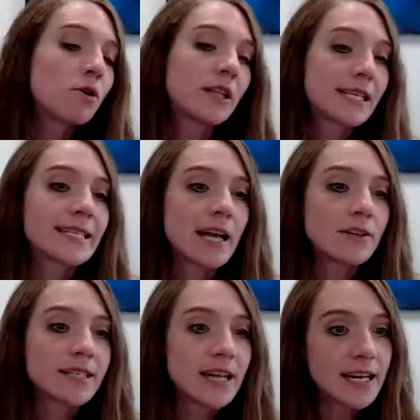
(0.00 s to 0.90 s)
both on the
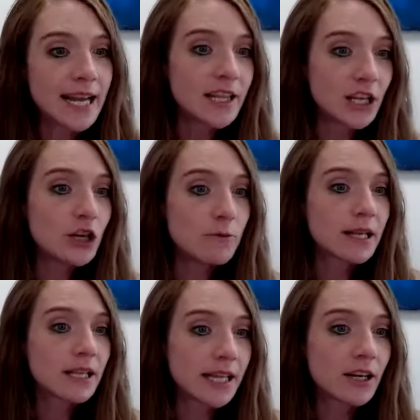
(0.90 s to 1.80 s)
cell study and the
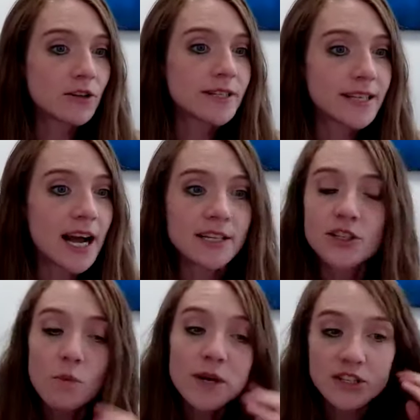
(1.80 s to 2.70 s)
human clinical
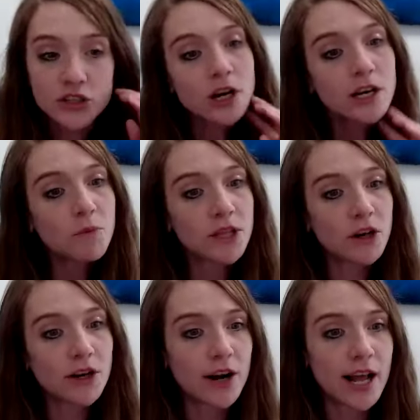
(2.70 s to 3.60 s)
side. So we started
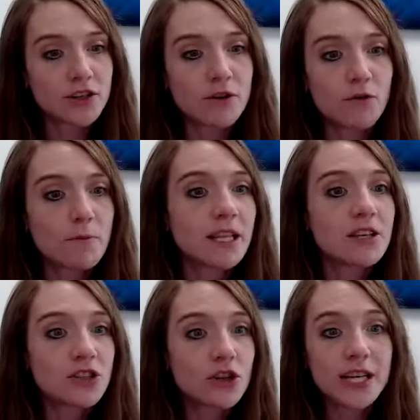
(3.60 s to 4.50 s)
with our international
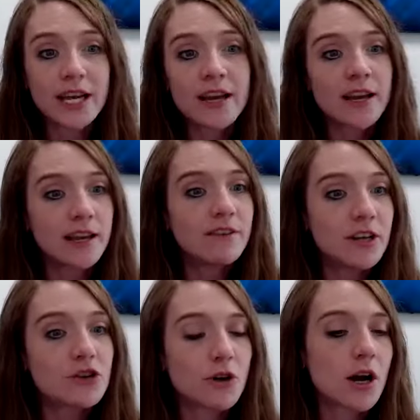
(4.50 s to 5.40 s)
formulas looking in
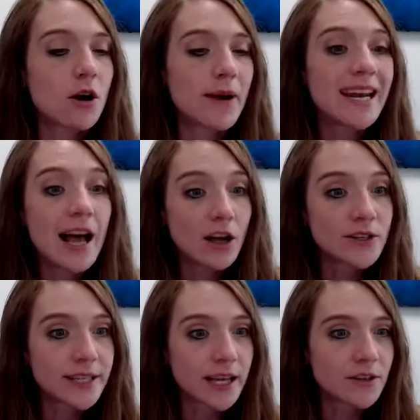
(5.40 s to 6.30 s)
vitro in
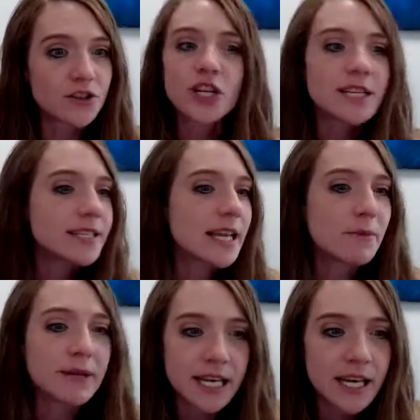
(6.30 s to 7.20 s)
L cells, just
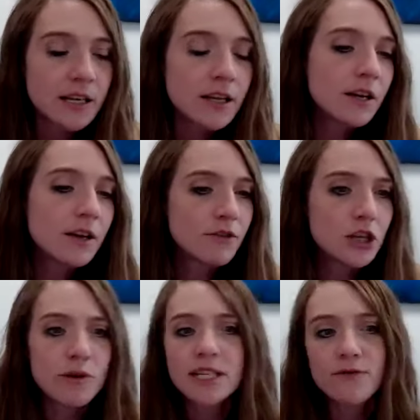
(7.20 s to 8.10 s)
like we did for
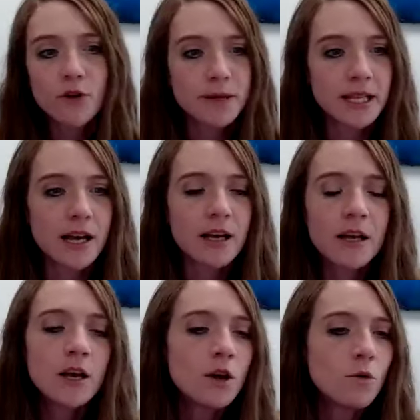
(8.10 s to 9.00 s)
the US formula.
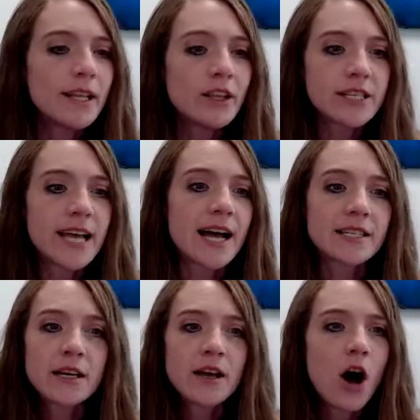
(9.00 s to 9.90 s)
We looked
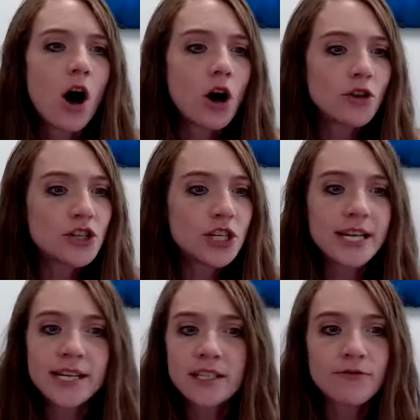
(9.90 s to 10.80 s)
at all the
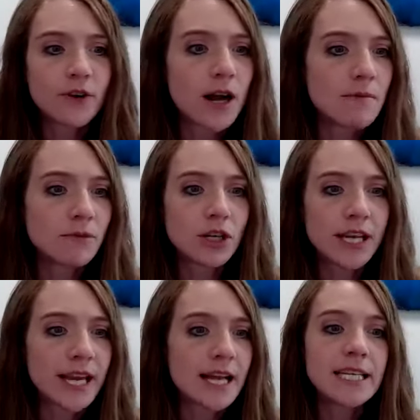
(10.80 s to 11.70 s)
genes from
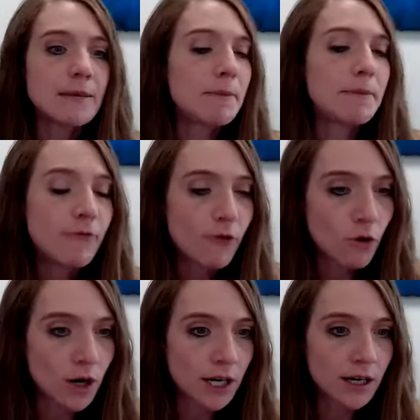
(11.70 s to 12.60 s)
looking at
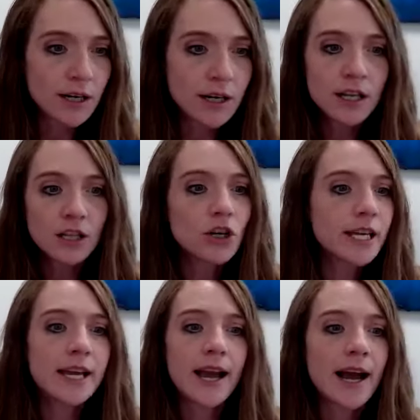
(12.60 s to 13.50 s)
DPP4,
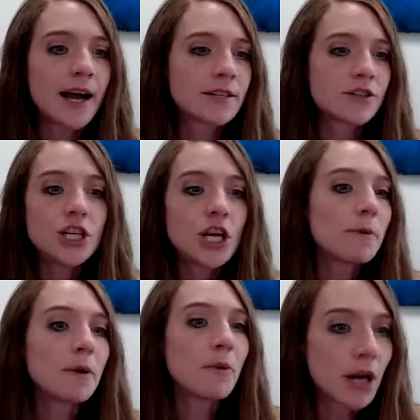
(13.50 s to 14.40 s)
looking at
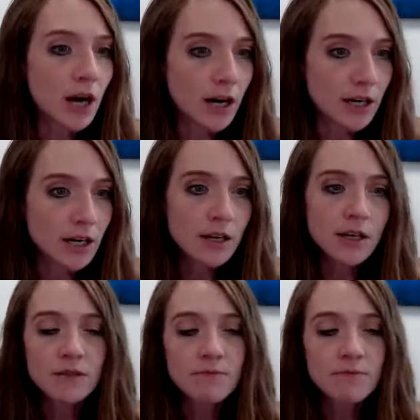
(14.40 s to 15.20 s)
GLP-1R,